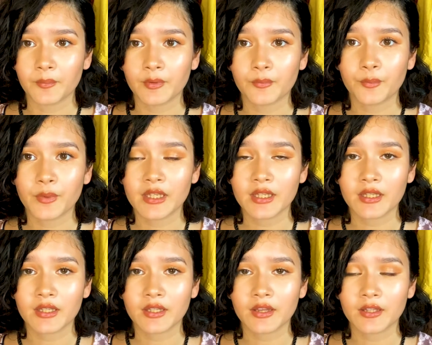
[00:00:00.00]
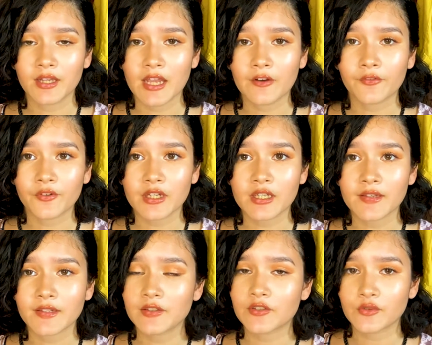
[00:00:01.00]
with every
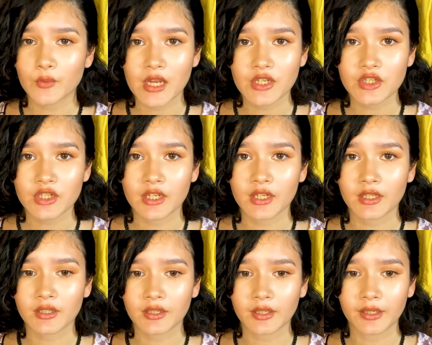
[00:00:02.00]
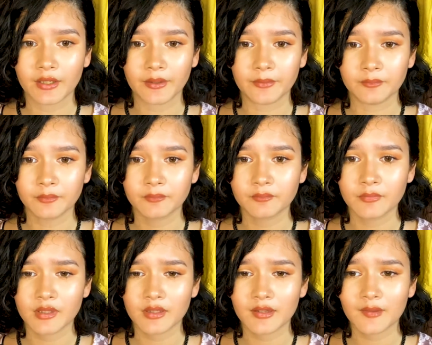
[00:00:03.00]
situation,
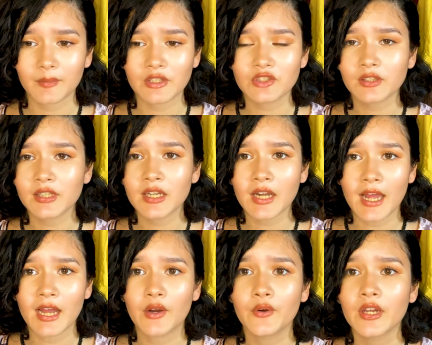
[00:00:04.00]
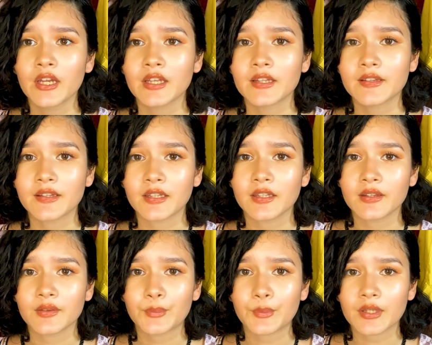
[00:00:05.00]
especially now
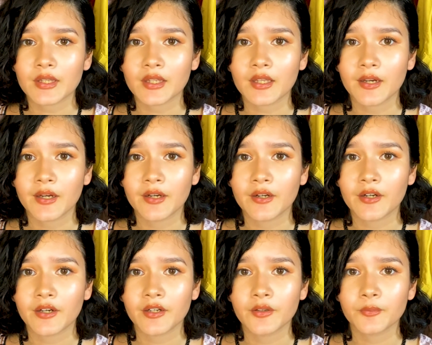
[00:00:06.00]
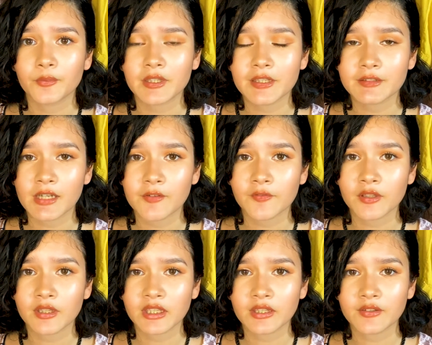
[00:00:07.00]
since we are really diving
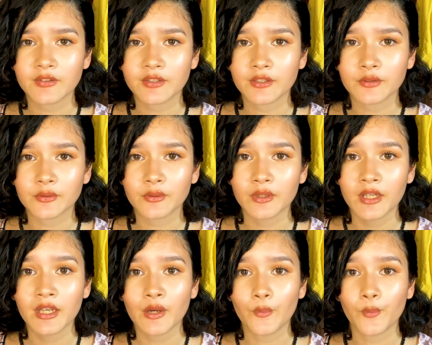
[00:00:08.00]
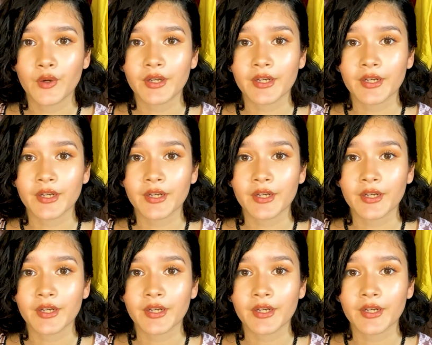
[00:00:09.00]
into what